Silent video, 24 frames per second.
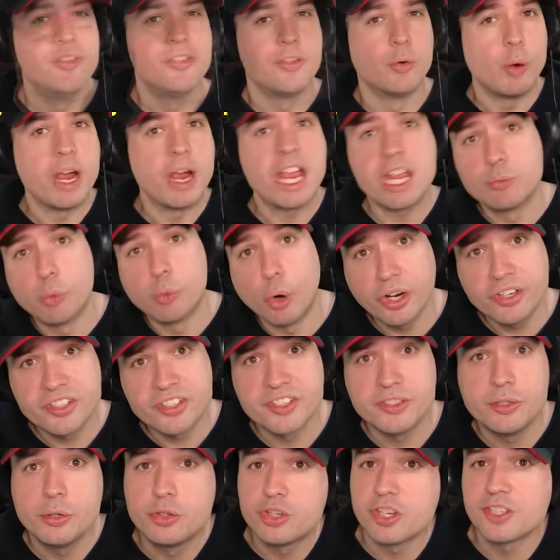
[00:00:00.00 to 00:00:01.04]
The way it works
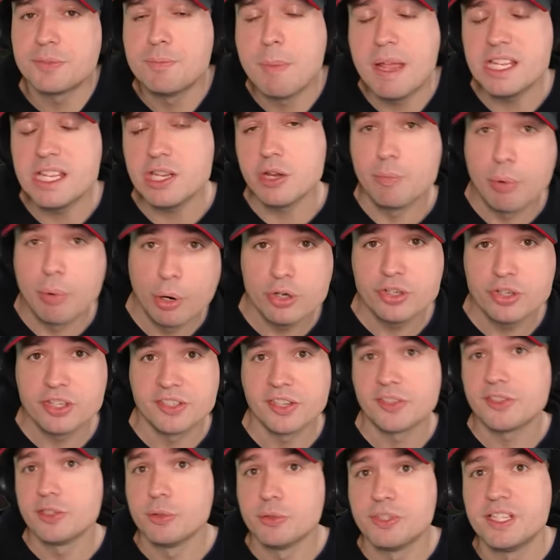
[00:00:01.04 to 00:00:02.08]
is you just make your
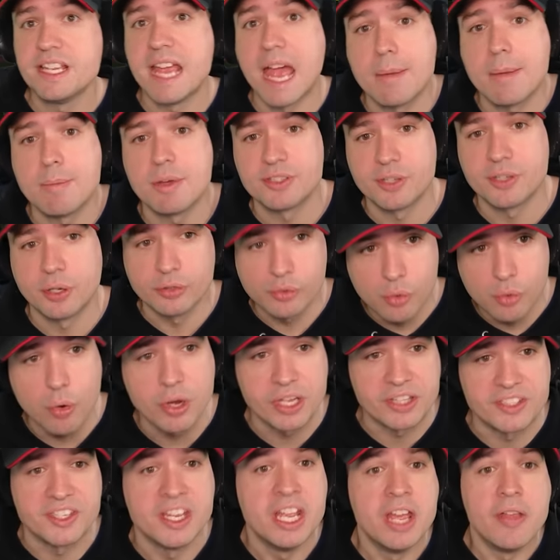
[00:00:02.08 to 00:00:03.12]
purchases using Amazon
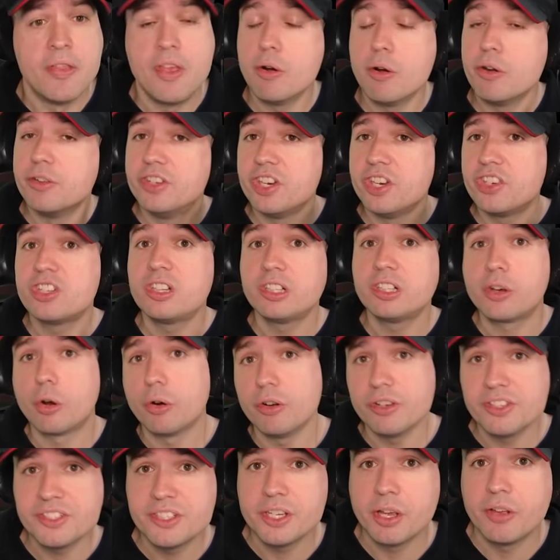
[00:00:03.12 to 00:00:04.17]
coins. They're a digital
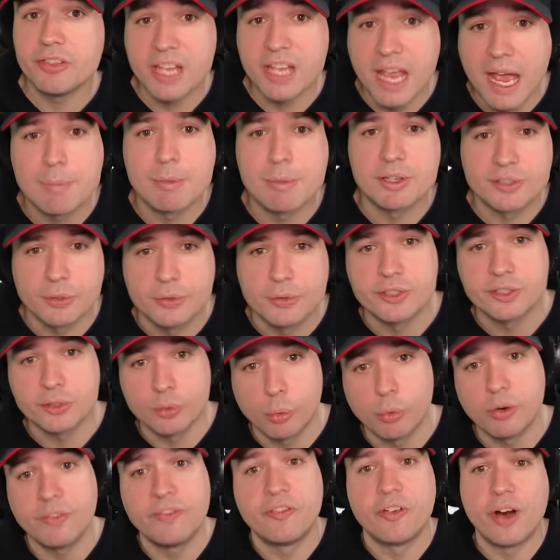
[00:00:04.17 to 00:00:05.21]
currency on the Amazon
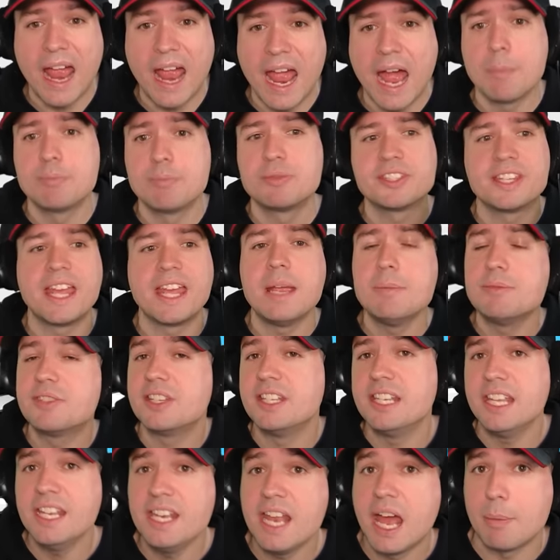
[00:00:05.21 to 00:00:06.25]
store for apps, games,
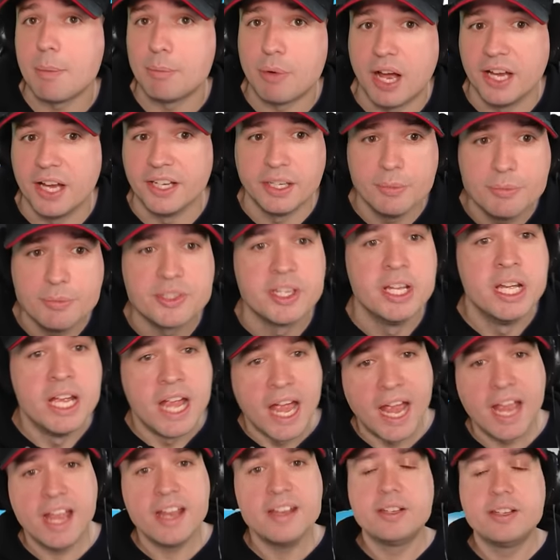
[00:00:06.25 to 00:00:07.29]
and in-app items,
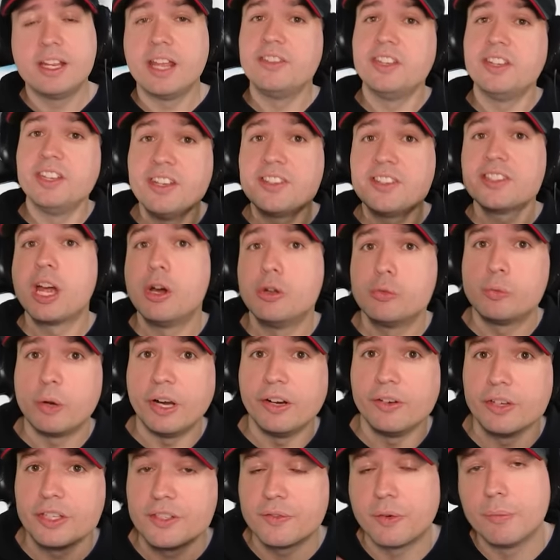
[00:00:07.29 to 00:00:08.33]
and uh, the discount
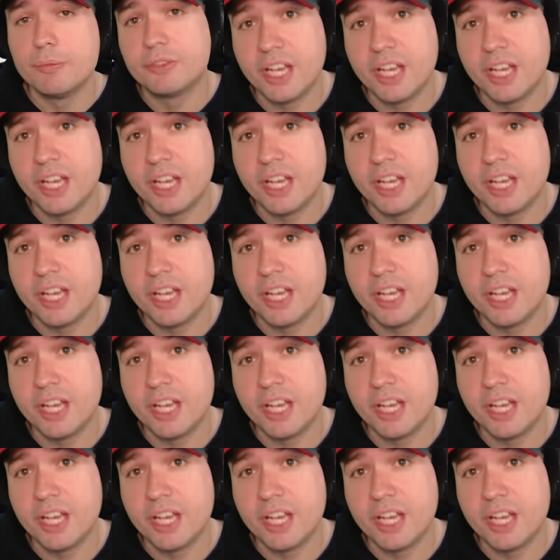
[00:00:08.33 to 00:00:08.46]
varies from